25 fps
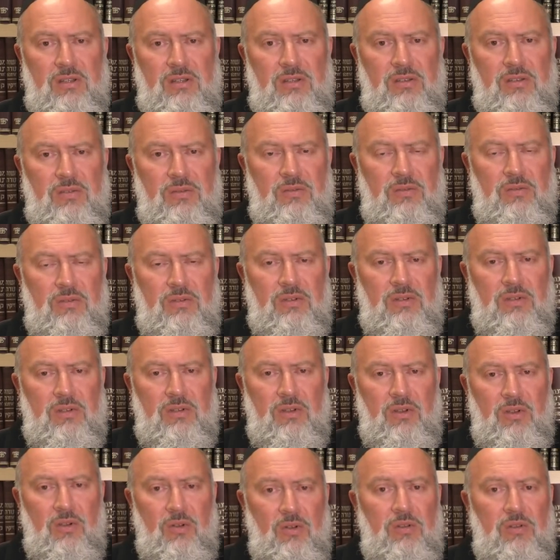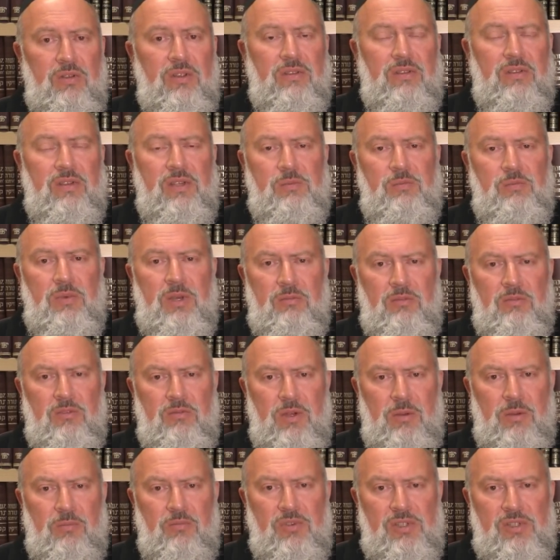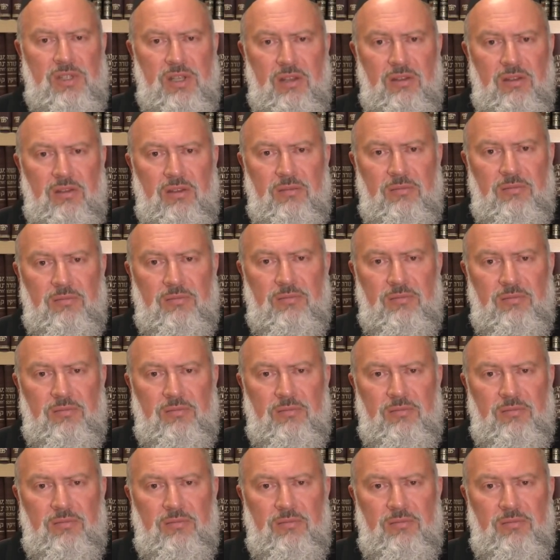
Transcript: to all that these people represent.